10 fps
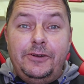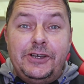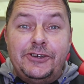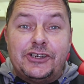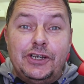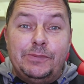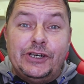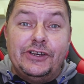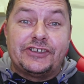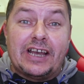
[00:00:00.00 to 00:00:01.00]

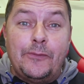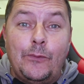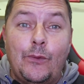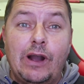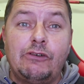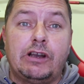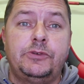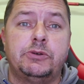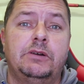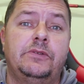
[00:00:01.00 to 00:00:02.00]
YouTubers, and
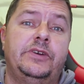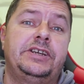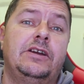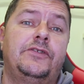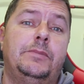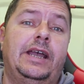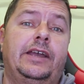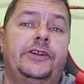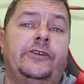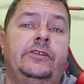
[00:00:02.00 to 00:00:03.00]
welcome to another video from
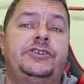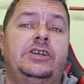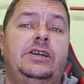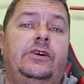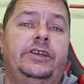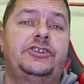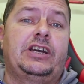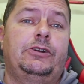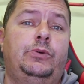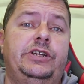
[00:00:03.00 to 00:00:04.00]
Airgunology. On this
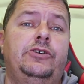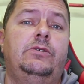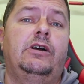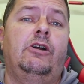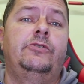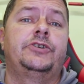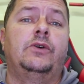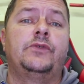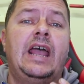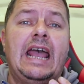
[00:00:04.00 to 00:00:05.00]
channel we do load
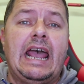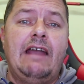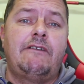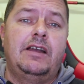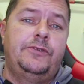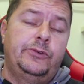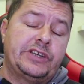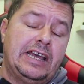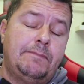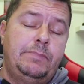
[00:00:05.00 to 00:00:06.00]
of air
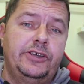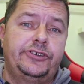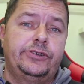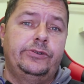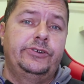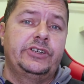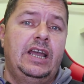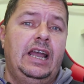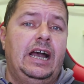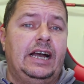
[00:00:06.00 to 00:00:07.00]
rifles, air pistols,
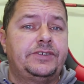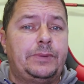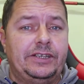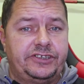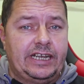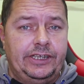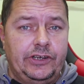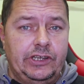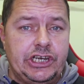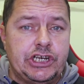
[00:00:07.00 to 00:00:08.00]
as well as
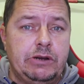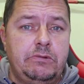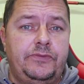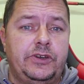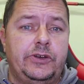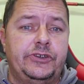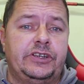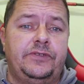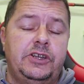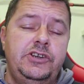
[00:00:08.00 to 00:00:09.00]
technology reviews.
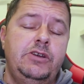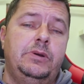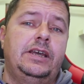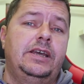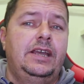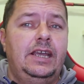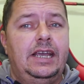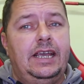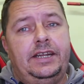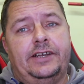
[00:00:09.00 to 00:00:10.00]
And if you're new here,
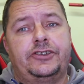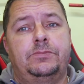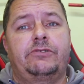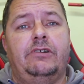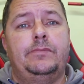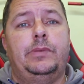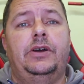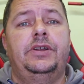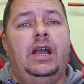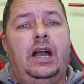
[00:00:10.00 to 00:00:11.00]
hit that subscribe
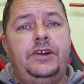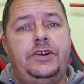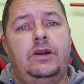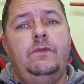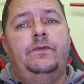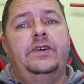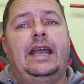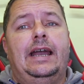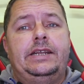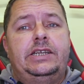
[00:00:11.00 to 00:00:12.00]
button and don't
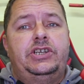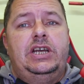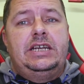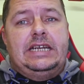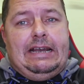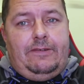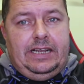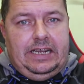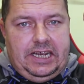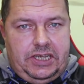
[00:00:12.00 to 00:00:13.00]
forget to check
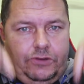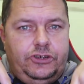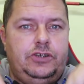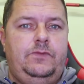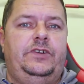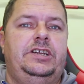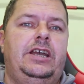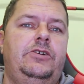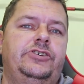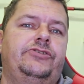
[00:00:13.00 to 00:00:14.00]
down in the YouTube
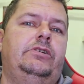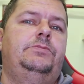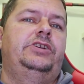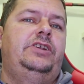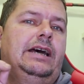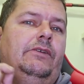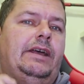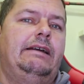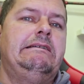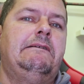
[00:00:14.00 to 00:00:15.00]
video description. Down
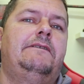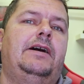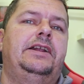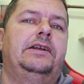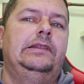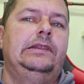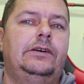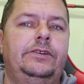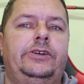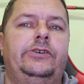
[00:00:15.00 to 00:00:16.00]
there you'll find a
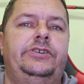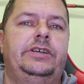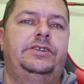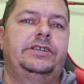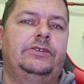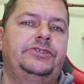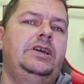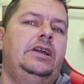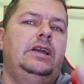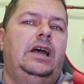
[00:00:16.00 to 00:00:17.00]
lot of good details
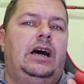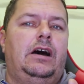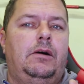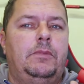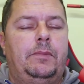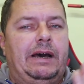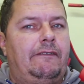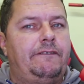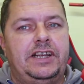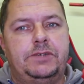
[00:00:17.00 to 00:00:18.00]

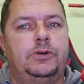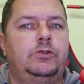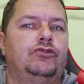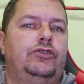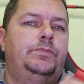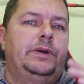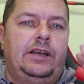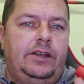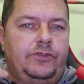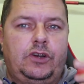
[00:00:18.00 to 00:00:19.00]
about a Facebook group
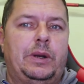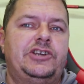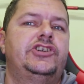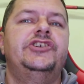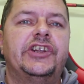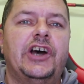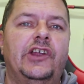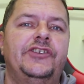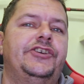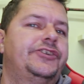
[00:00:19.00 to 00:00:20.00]
and questions and
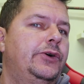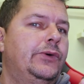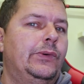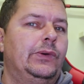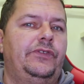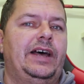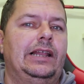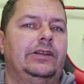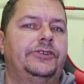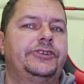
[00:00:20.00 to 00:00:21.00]
answers, all of
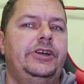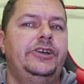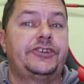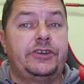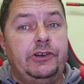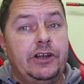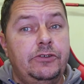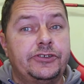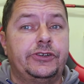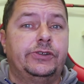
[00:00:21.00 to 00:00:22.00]
that lot. So you
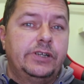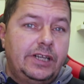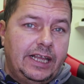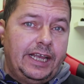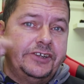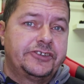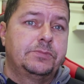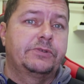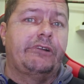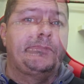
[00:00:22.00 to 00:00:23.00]
know the score, hit the
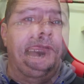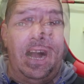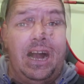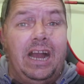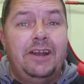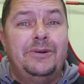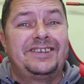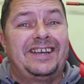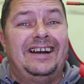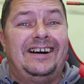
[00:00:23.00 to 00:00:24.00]
subscribe button. I
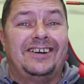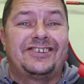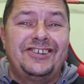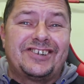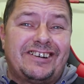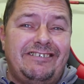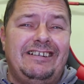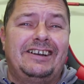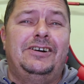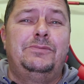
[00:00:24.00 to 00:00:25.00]
always get asked, just
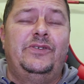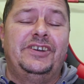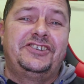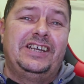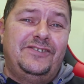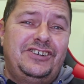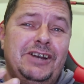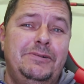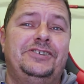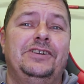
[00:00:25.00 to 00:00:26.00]
crack on with it, Steve,
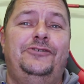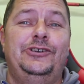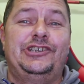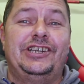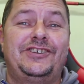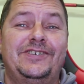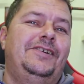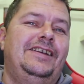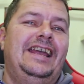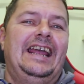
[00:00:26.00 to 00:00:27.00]
show us the footage.
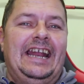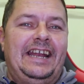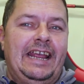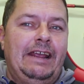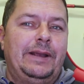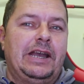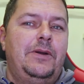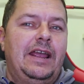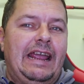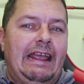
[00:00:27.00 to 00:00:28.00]
Here we
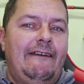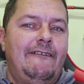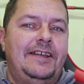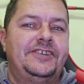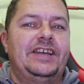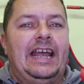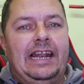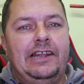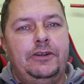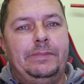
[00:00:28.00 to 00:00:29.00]
go. Here is
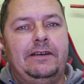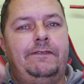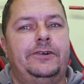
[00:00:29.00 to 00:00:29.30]
a little bit of